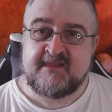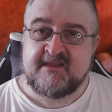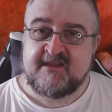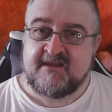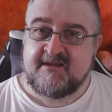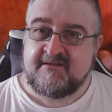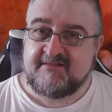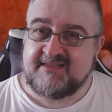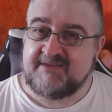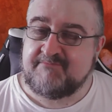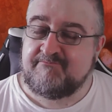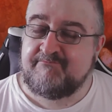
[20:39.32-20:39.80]

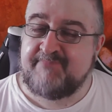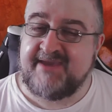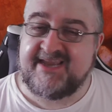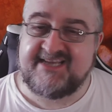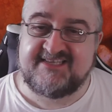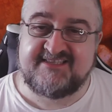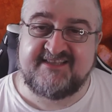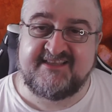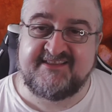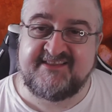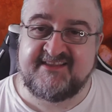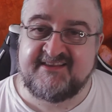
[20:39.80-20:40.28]
Like,
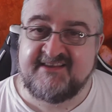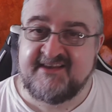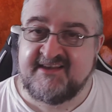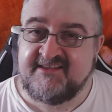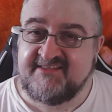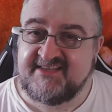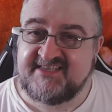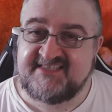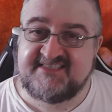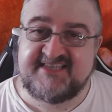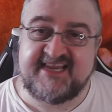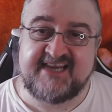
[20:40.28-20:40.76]
basically,
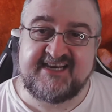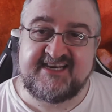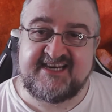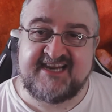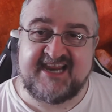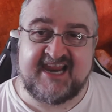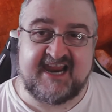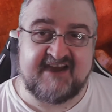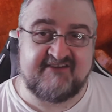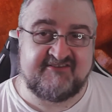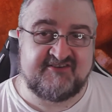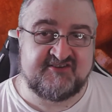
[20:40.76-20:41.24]
they send
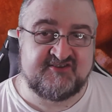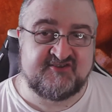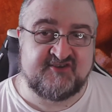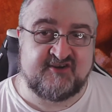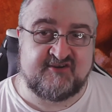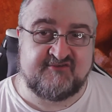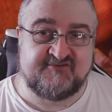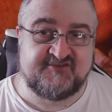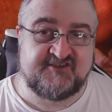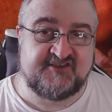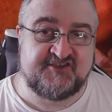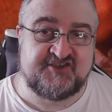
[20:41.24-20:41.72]
characters
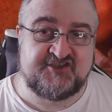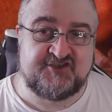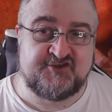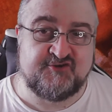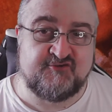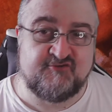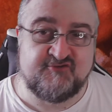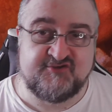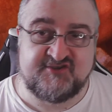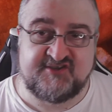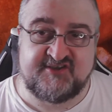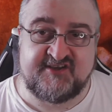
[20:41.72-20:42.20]
off to
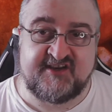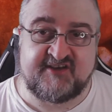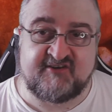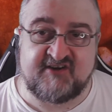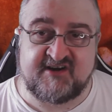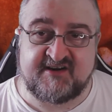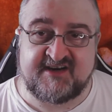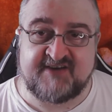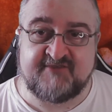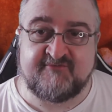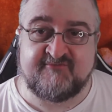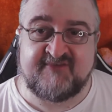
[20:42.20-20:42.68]
shows and they're
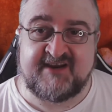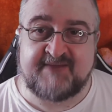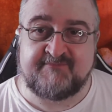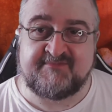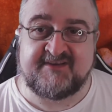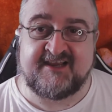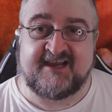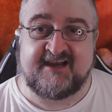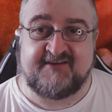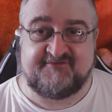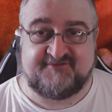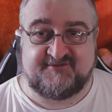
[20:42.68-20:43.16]
going to get raped
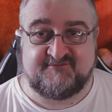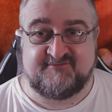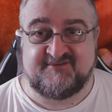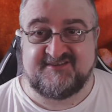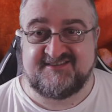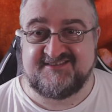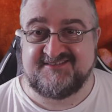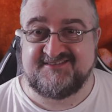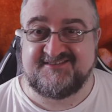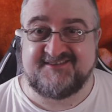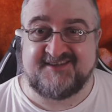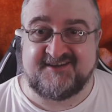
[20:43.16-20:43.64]
afterwards
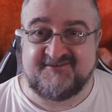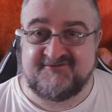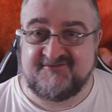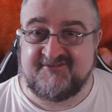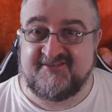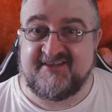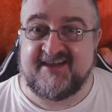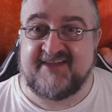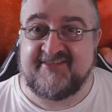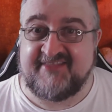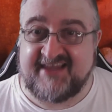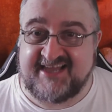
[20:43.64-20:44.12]
and stuff
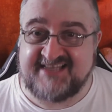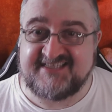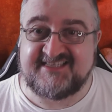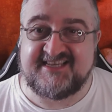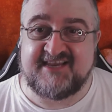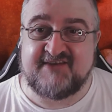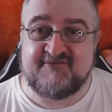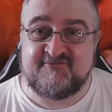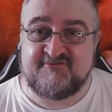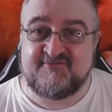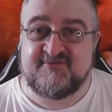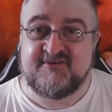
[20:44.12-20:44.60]
like that. That's
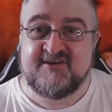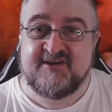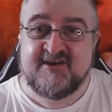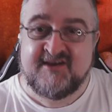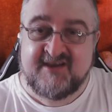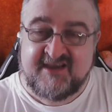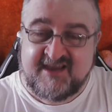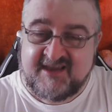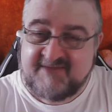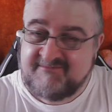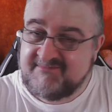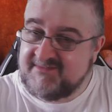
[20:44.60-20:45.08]
how...
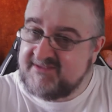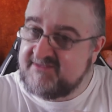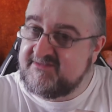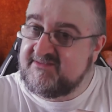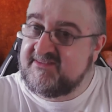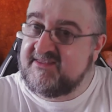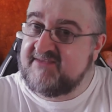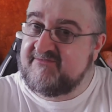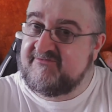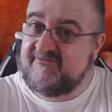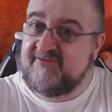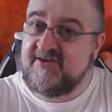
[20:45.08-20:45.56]
Then
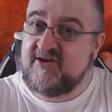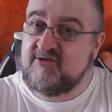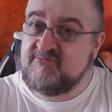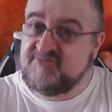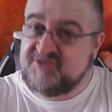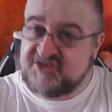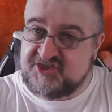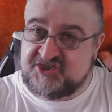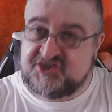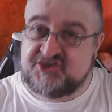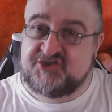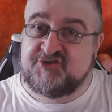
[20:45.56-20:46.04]
the film
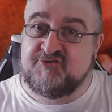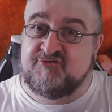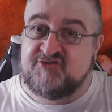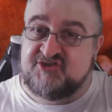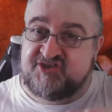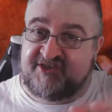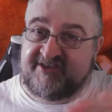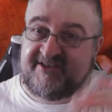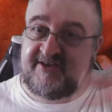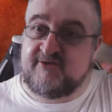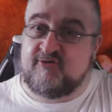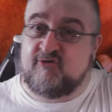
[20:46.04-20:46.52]
just shows
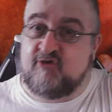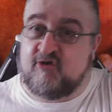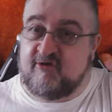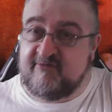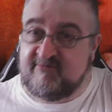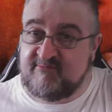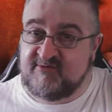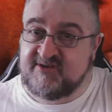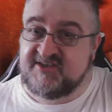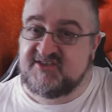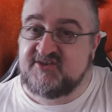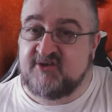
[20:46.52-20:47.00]
you the
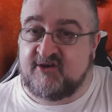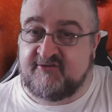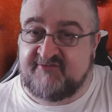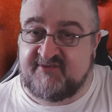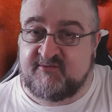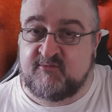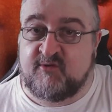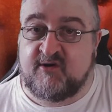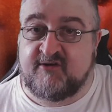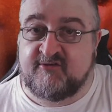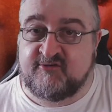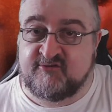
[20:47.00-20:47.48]
horribleness of the
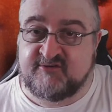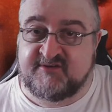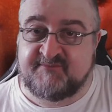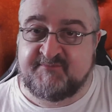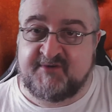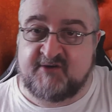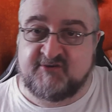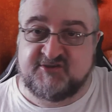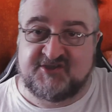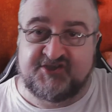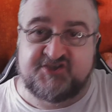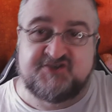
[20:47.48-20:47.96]
world, but
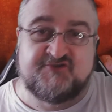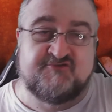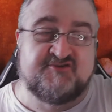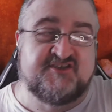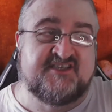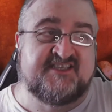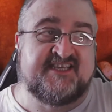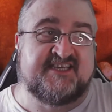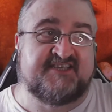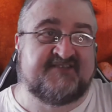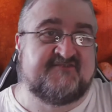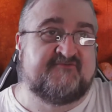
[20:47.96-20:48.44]
also shows you
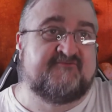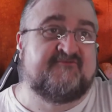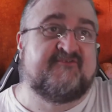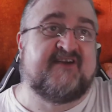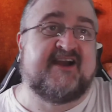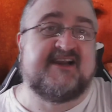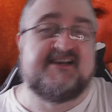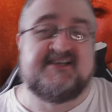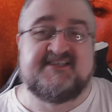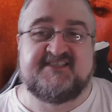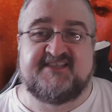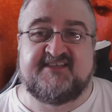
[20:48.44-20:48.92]
this
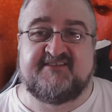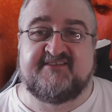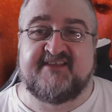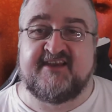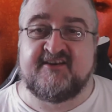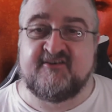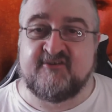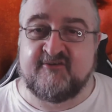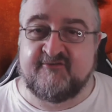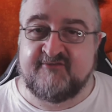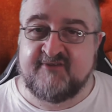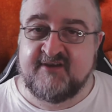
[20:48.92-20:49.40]
fantasy thing
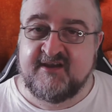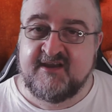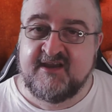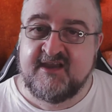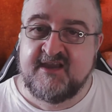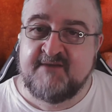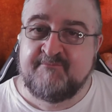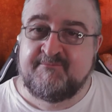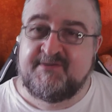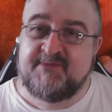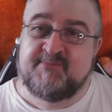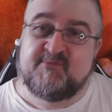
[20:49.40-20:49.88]
of
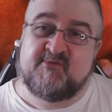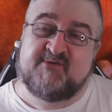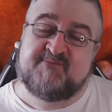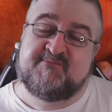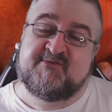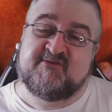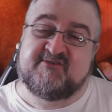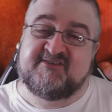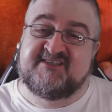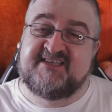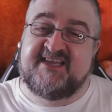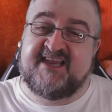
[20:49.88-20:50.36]
people
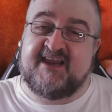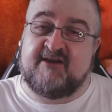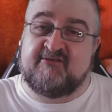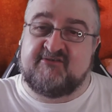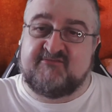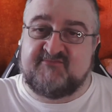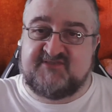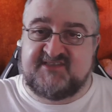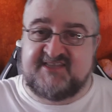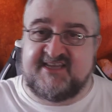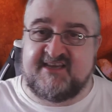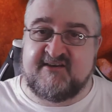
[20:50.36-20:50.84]
are telling
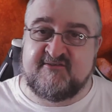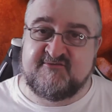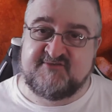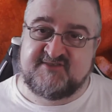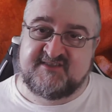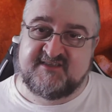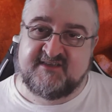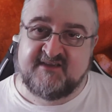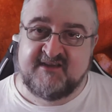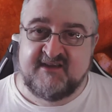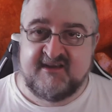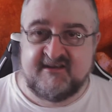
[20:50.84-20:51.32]
themselves,
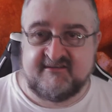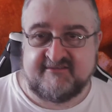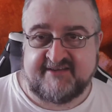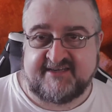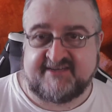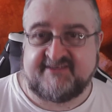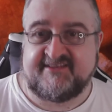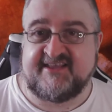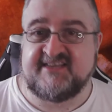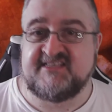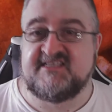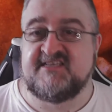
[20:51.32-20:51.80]

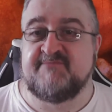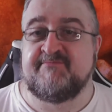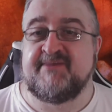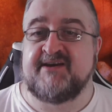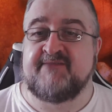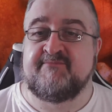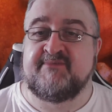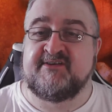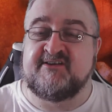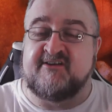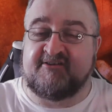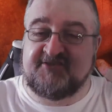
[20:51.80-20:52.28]
like, this is the big
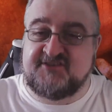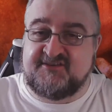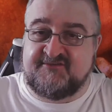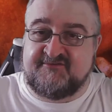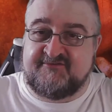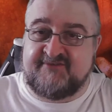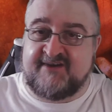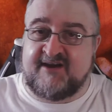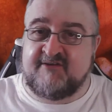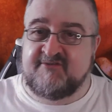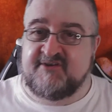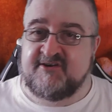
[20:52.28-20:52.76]
production
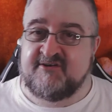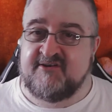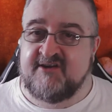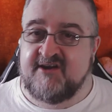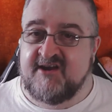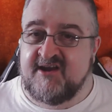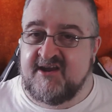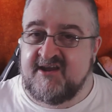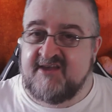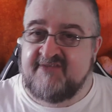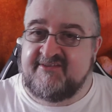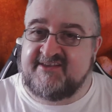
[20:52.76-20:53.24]
value,
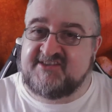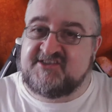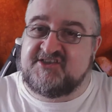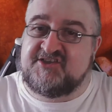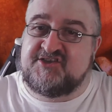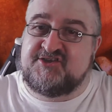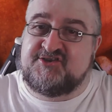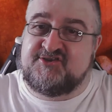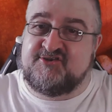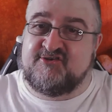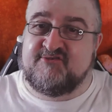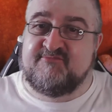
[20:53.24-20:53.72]
this is
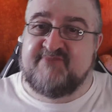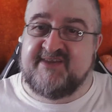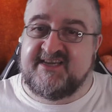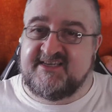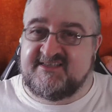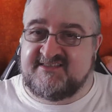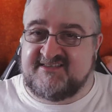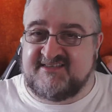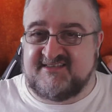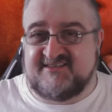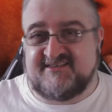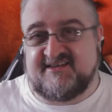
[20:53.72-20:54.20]

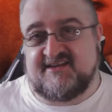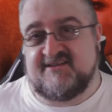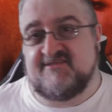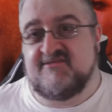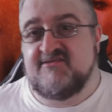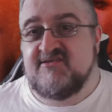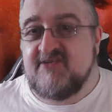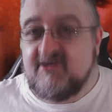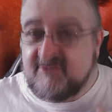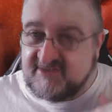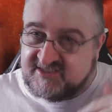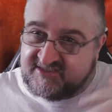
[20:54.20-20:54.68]
showbiz, and it's like,
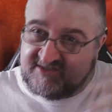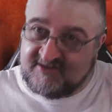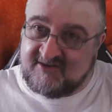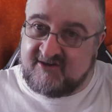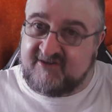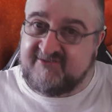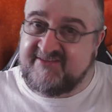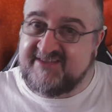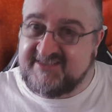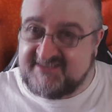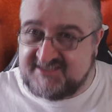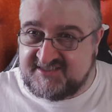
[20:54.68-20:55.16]
no, it's
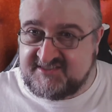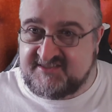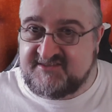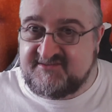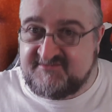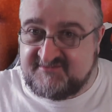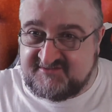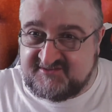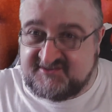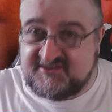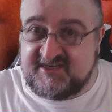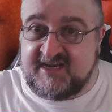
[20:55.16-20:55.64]
not. This is
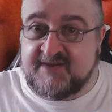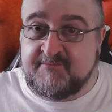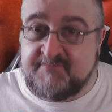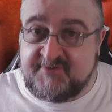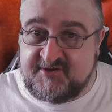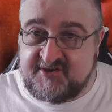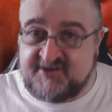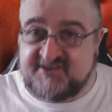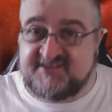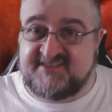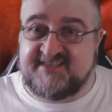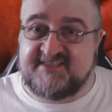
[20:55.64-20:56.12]

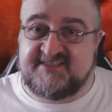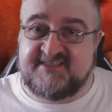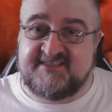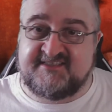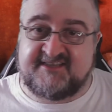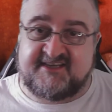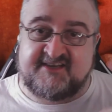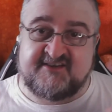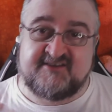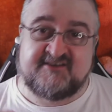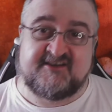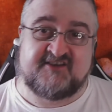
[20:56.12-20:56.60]
abuse. This is,
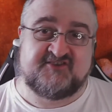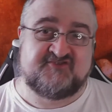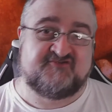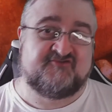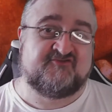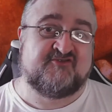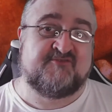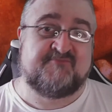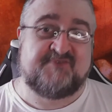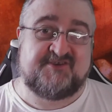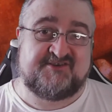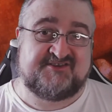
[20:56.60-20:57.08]
like,
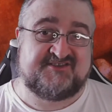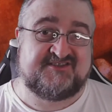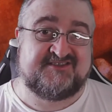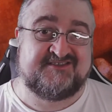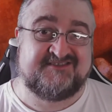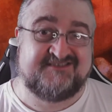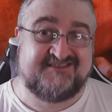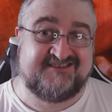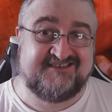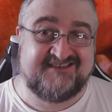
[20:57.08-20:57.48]
industrial abuse.